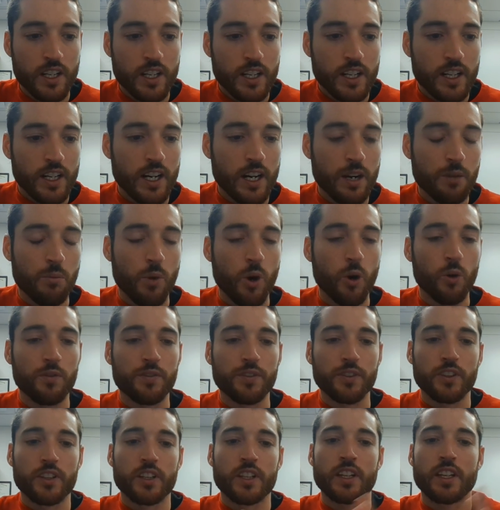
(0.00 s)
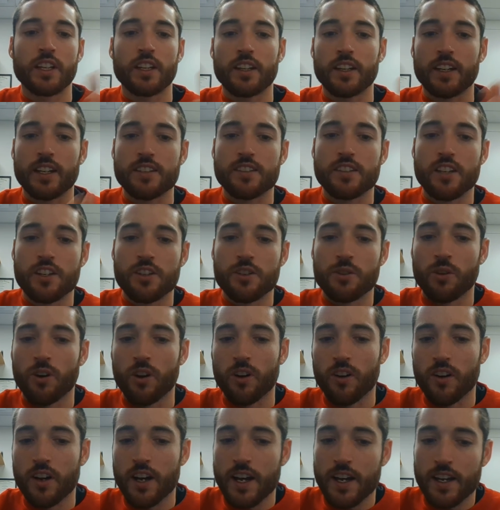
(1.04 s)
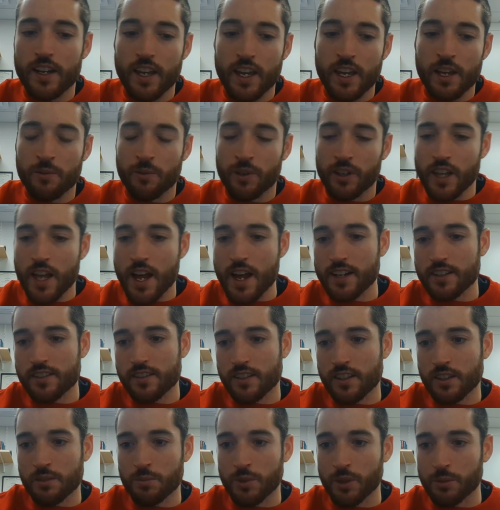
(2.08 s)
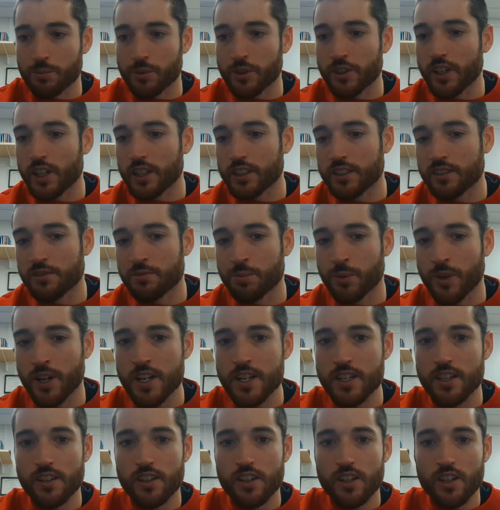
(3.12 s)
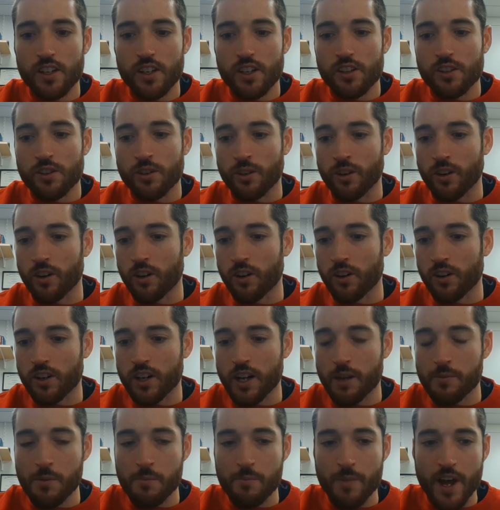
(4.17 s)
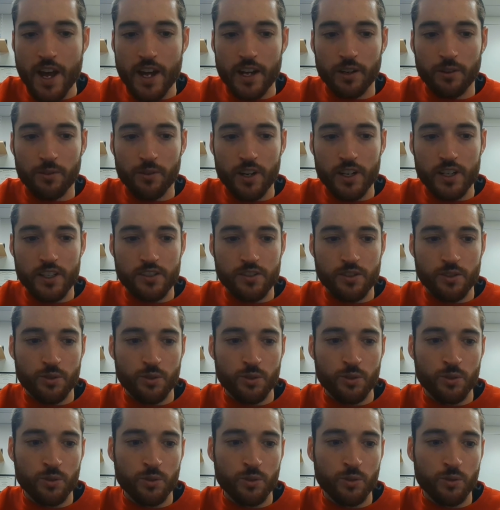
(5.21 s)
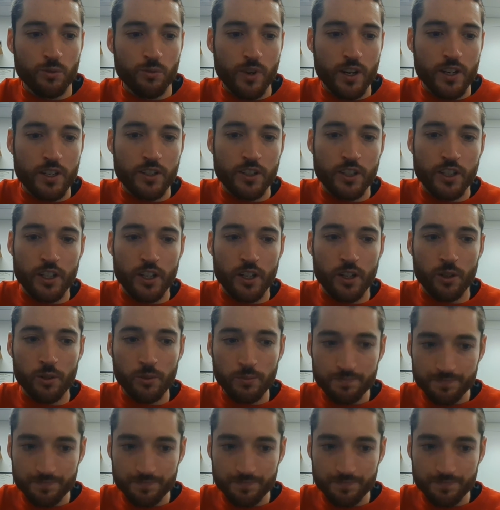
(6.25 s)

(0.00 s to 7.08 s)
Hopefully, like I said, you all had a relaxing but productive break. You're all coming back ready to go